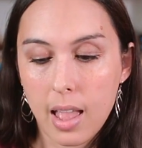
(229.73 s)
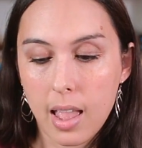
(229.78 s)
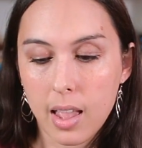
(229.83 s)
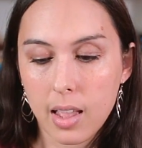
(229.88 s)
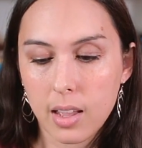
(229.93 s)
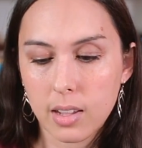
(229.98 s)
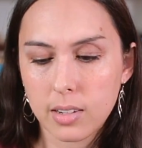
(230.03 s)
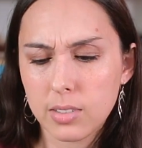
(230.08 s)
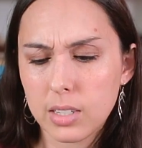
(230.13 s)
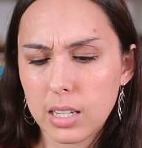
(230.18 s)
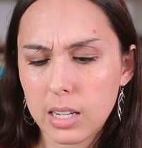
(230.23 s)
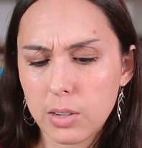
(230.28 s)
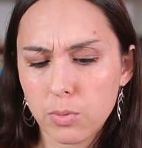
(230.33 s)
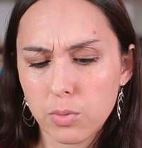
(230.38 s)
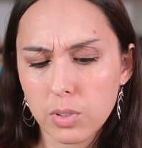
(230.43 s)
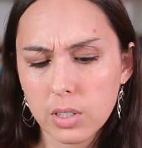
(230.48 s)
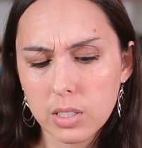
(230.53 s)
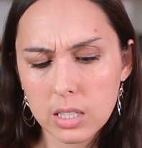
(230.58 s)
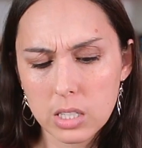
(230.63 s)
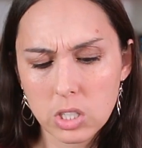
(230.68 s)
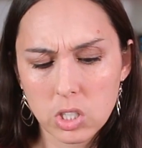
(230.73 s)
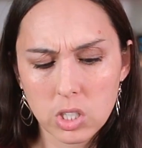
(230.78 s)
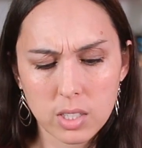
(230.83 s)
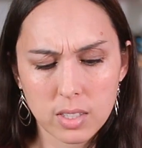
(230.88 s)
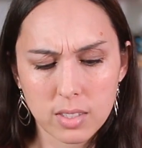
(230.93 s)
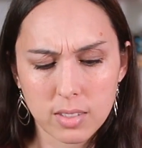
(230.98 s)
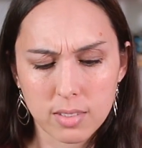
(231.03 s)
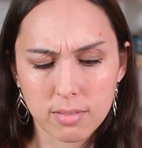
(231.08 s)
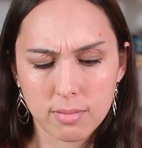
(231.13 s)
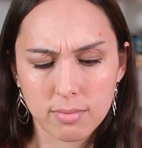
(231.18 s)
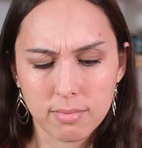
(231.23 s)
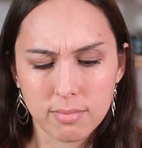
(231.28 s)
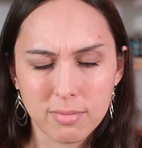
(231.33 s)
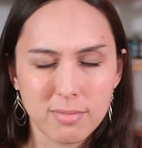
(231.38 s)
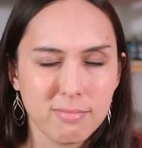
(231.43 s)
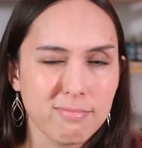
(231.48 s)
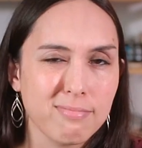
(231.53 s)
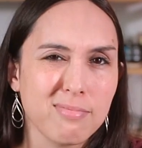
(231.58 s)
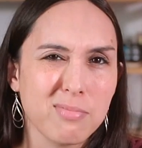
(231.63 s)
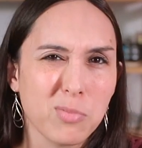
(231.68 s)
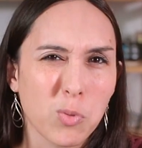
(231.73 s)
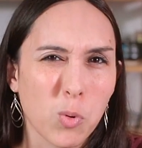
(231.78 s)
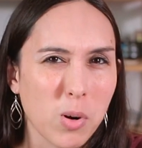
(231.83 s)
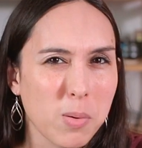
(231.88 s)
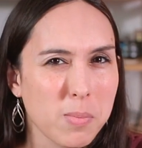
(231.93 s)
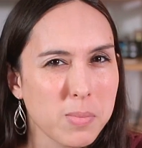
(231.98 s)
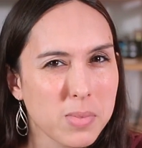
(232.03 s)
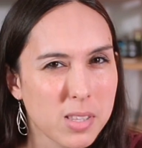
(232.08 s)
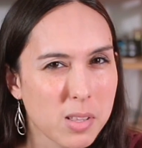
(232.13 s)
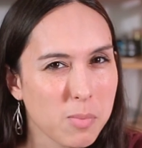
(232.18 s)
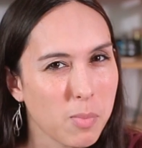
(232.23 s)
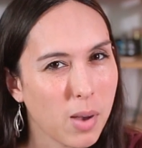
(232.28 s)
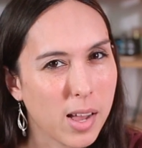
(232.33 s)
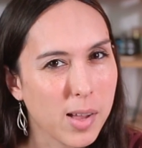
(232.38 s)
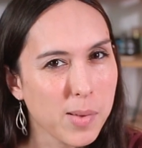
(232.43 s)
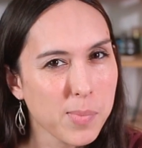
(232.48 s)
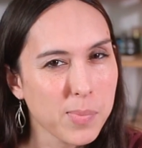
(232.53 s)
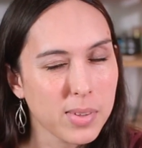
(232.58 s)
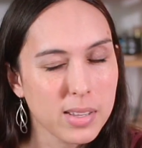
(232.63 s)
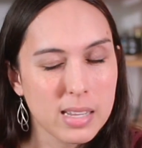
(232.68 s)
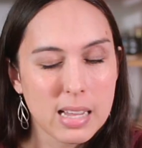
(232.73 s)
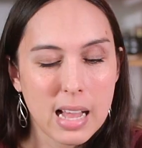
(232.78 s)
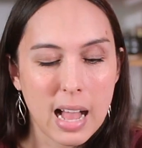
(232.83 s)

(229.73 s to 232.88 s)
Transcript: and it really just warms them up.